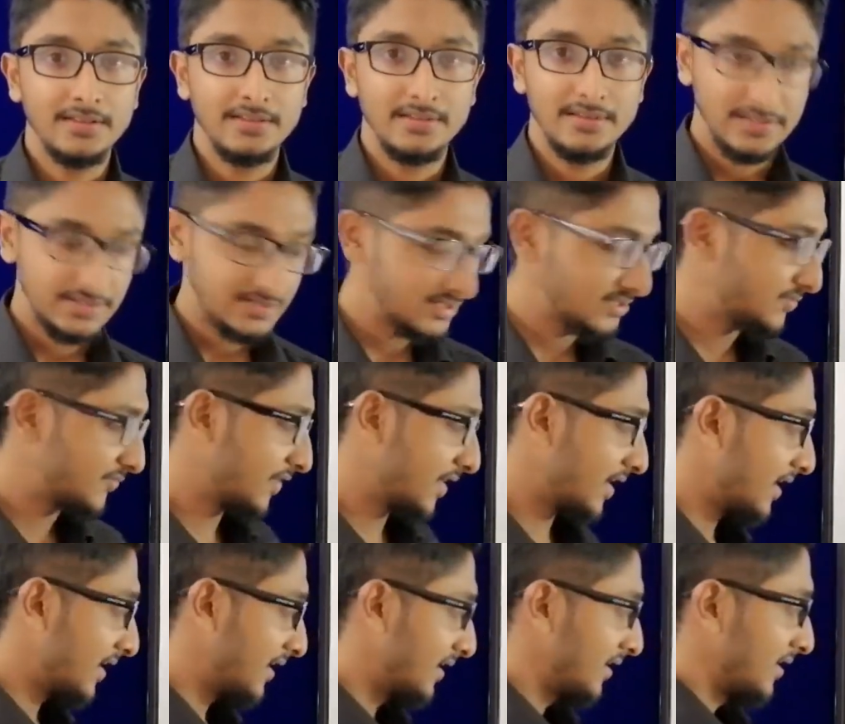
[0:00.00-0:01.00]
This is
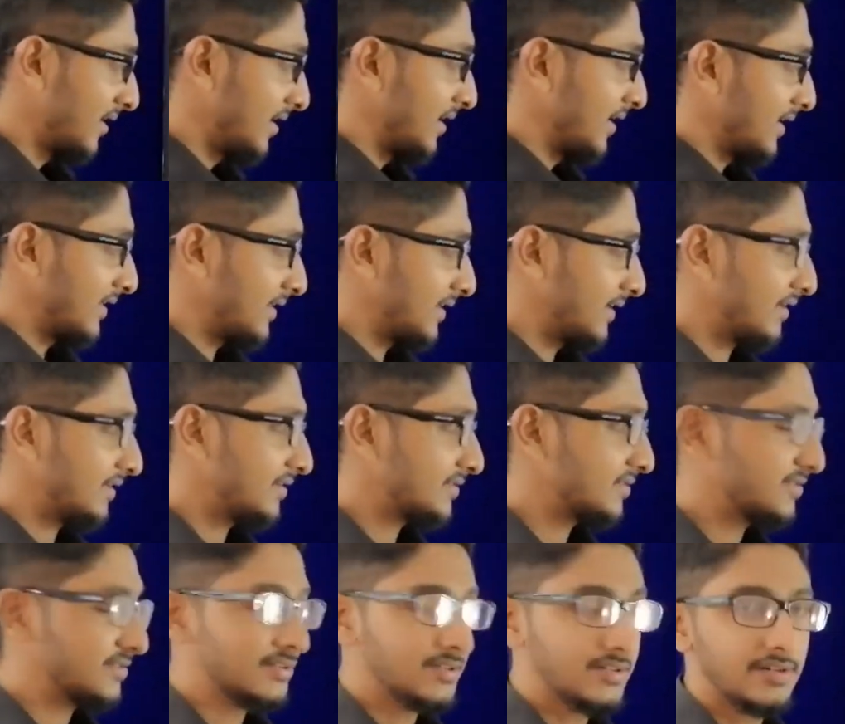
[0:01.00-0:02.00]
where
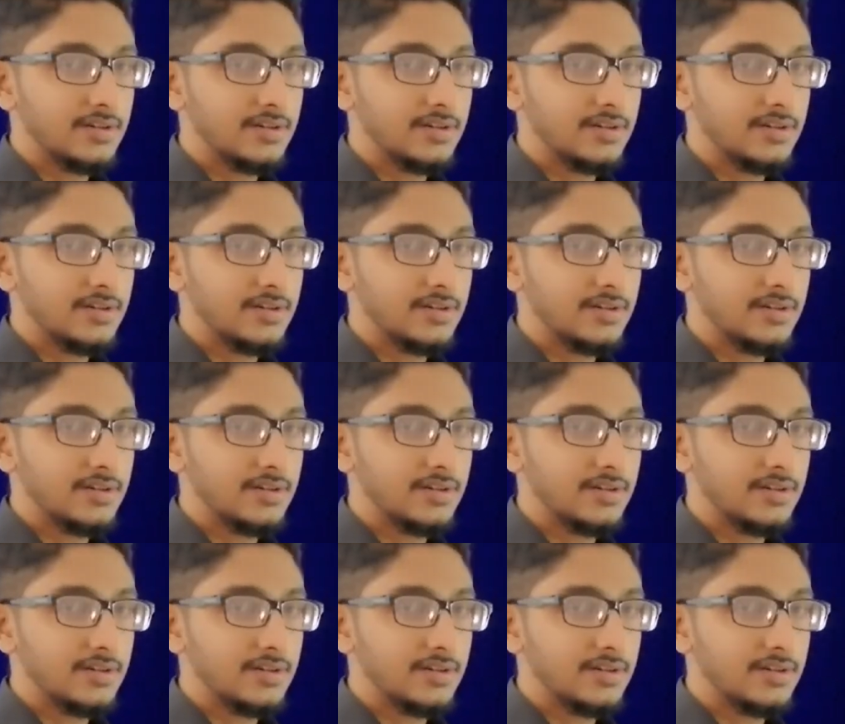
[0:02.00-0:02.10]
these